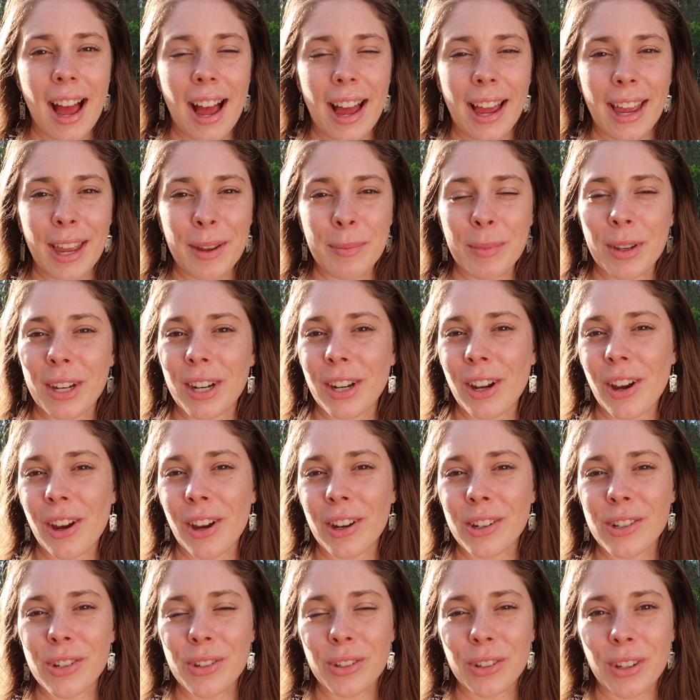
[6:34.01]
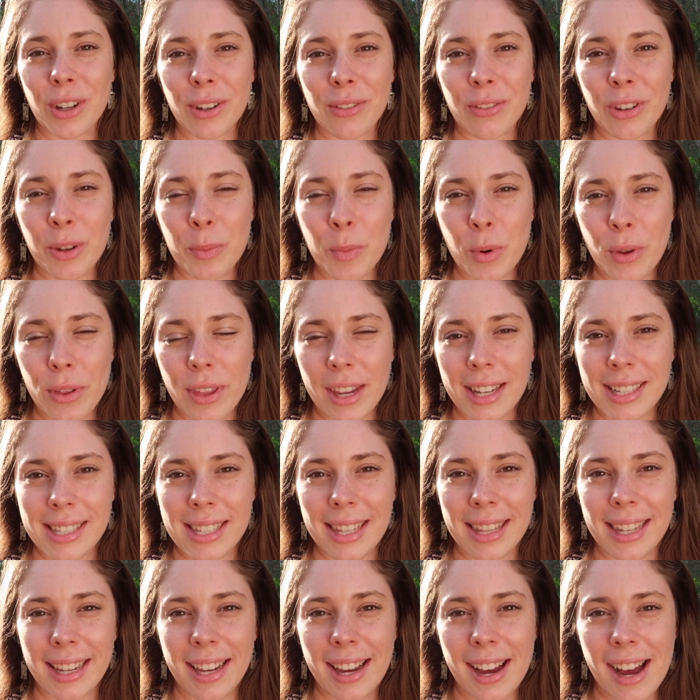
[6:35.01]
I am going to go do a few more
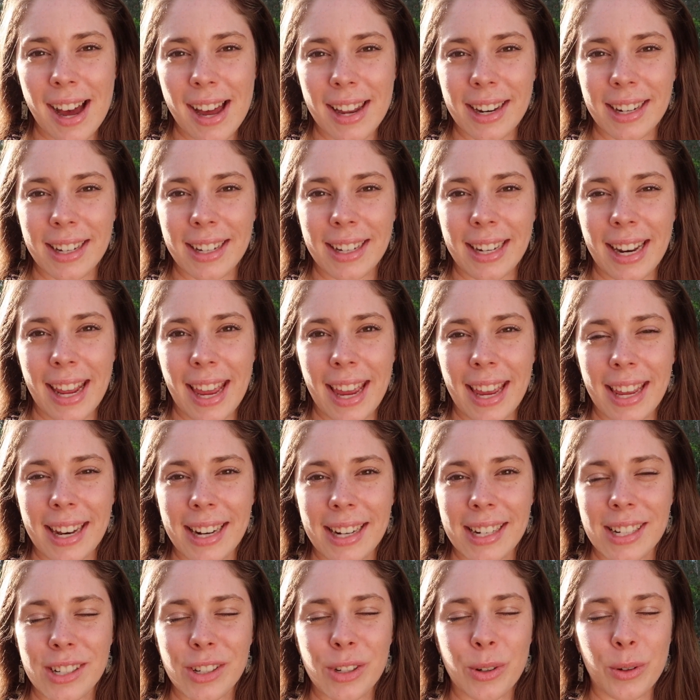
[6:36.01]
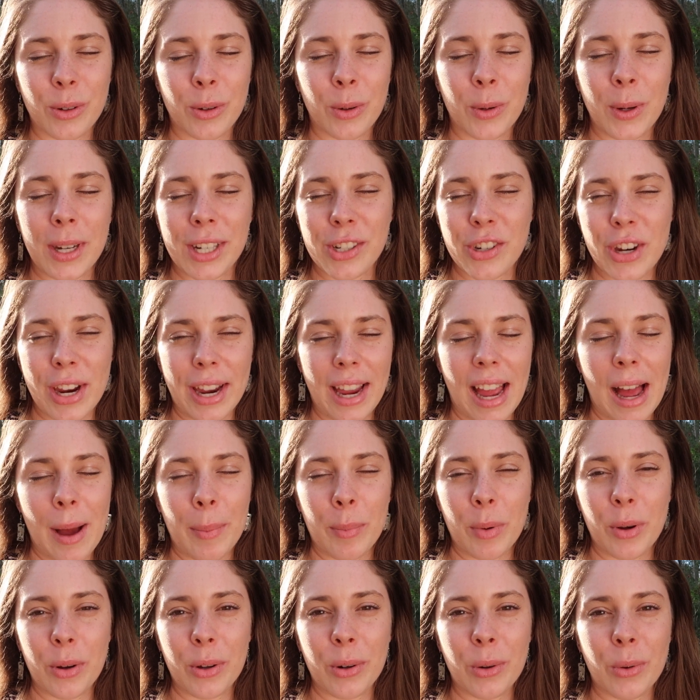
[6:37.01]
things in the garden and do a quick
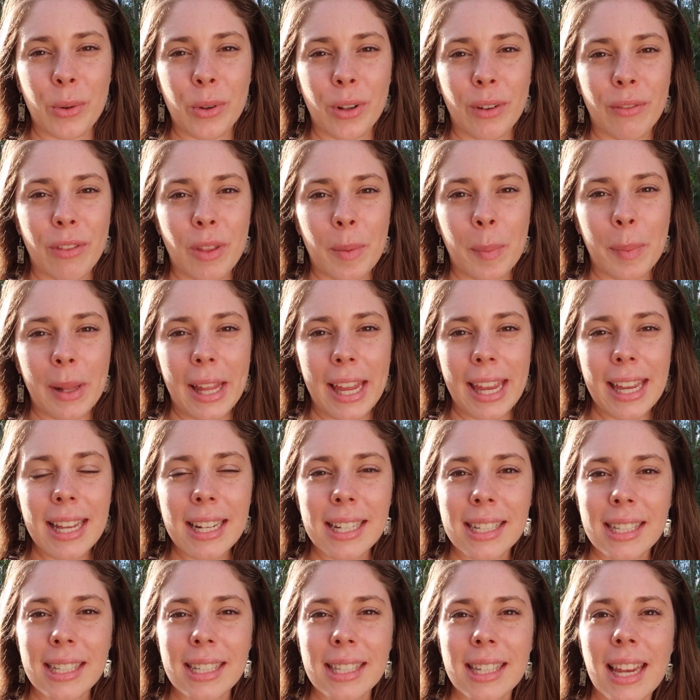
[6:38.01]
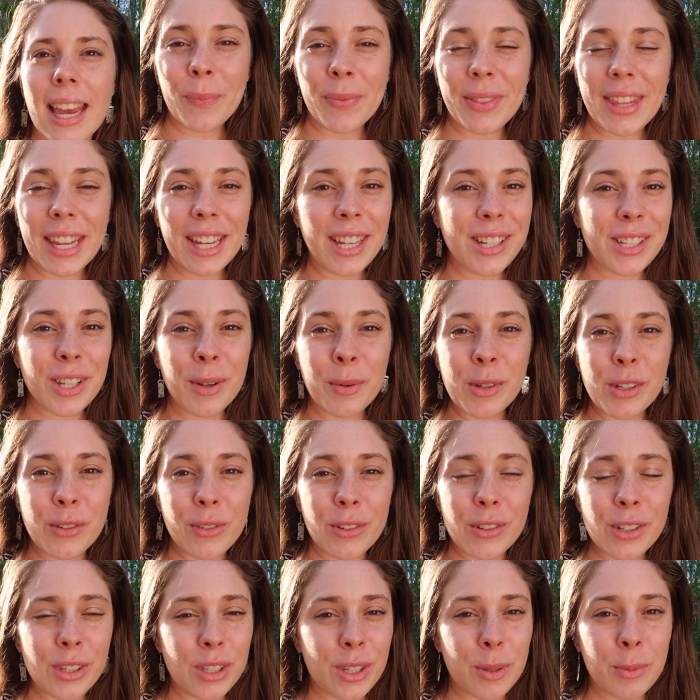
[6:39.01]
checkup on all of the plants. Thank you so
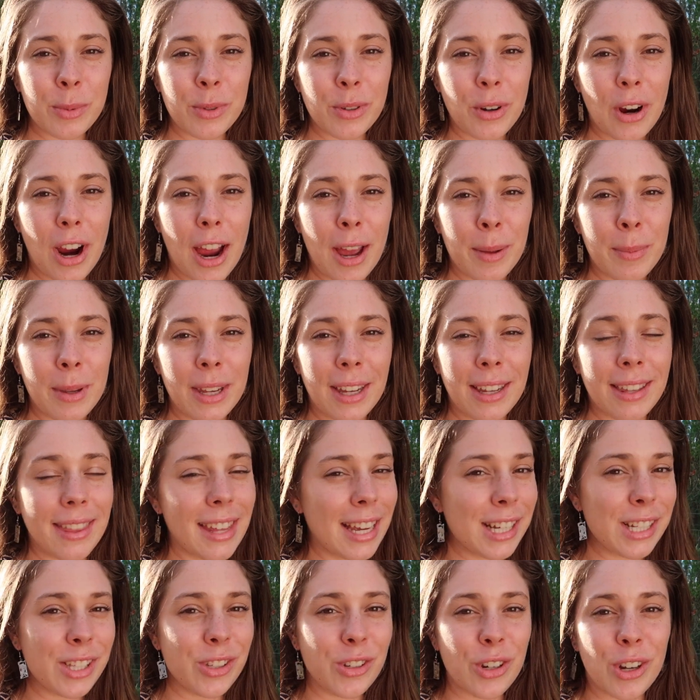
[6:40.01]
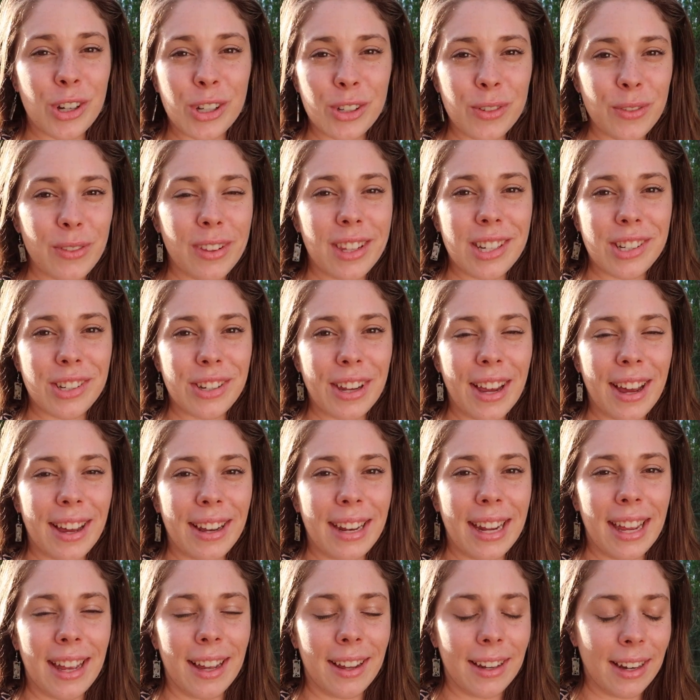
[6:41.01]
much for subscribing and thanks Josh for the
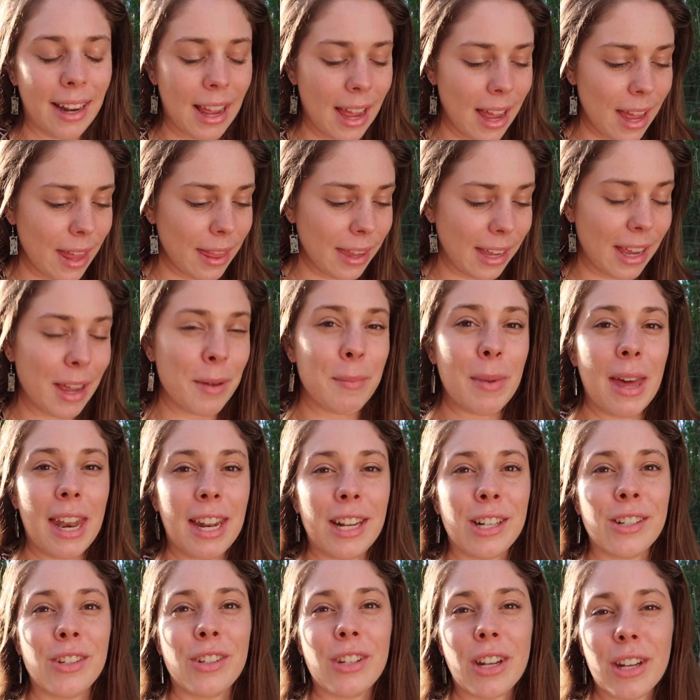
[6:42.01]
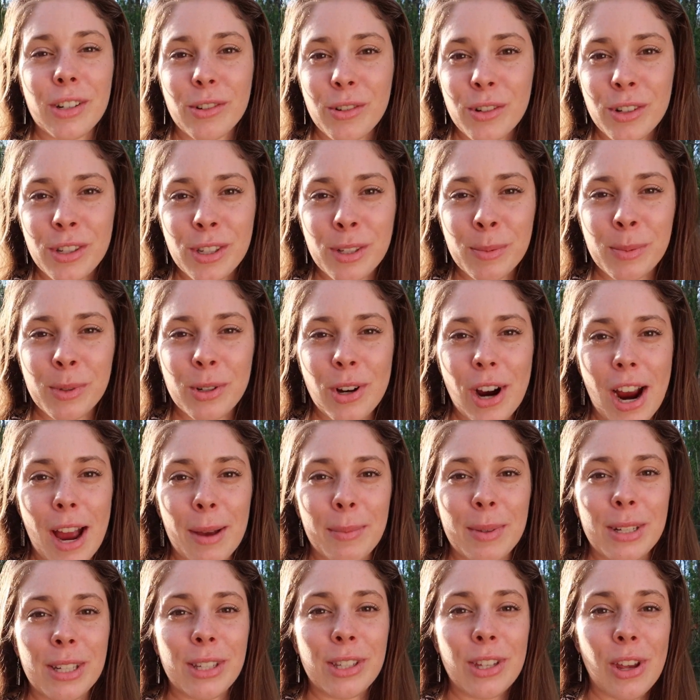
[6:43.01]
shout out. I think I managed 100
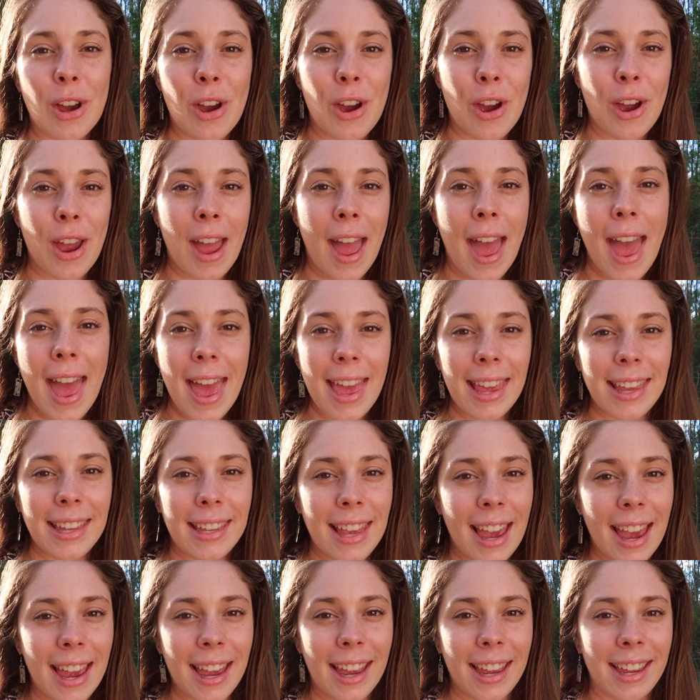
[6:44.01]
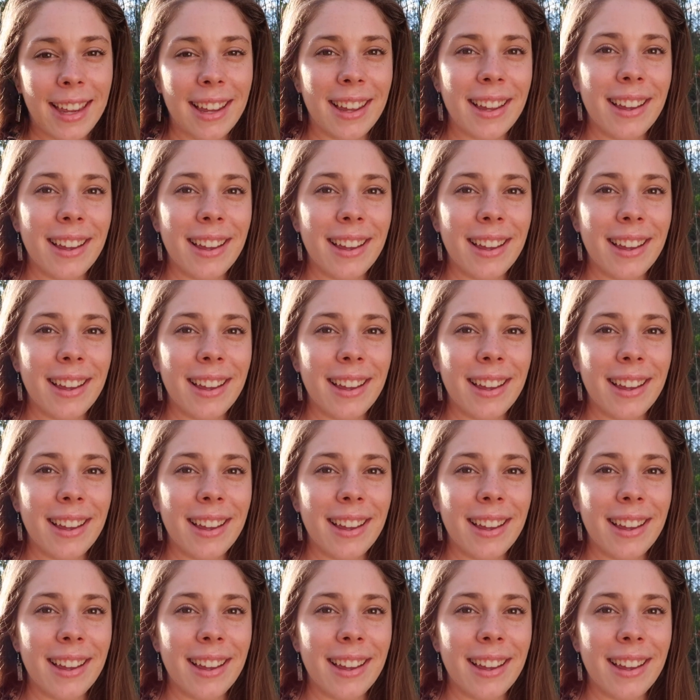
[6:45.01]
subscribers, so yay.